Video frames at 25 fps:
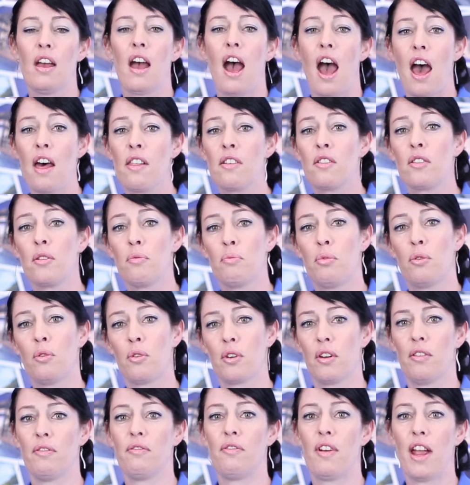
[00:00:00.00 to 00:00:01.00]
Other
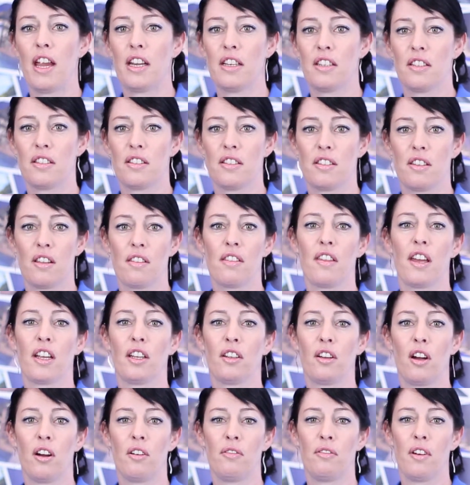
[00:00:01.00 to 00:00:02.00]
important factors to
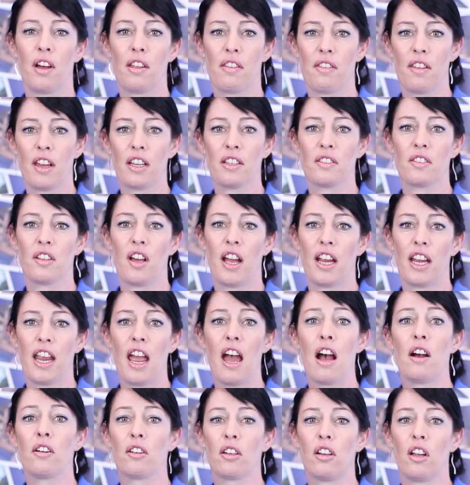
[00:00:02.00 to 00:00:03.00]
think of are things like
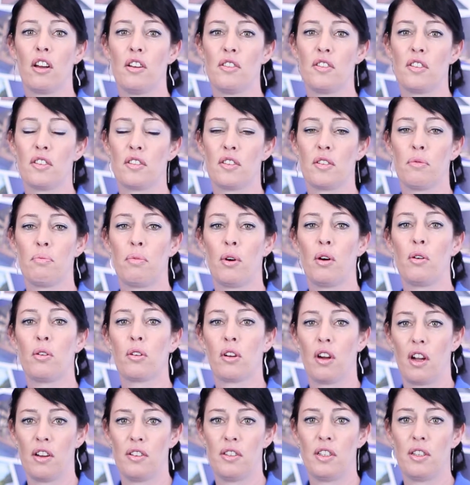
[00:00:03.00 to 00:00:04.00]
how close is the pool
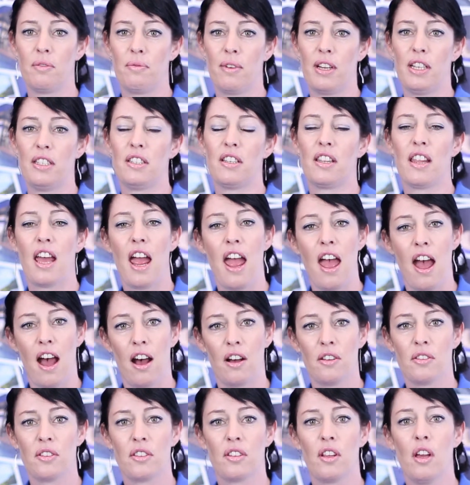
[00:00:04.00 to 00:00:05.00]
going to be to the
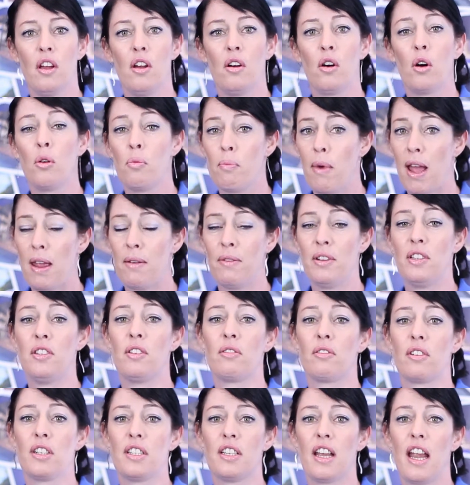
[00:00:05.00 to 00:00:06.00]
house, or maybe
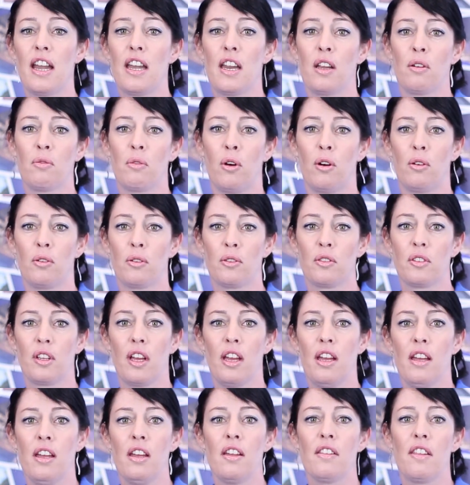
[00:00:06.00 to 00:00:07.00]
to retaining walls.
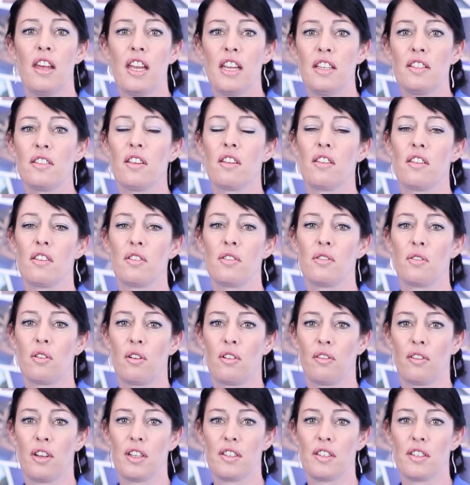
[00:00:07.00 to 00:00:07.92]
These are the sort of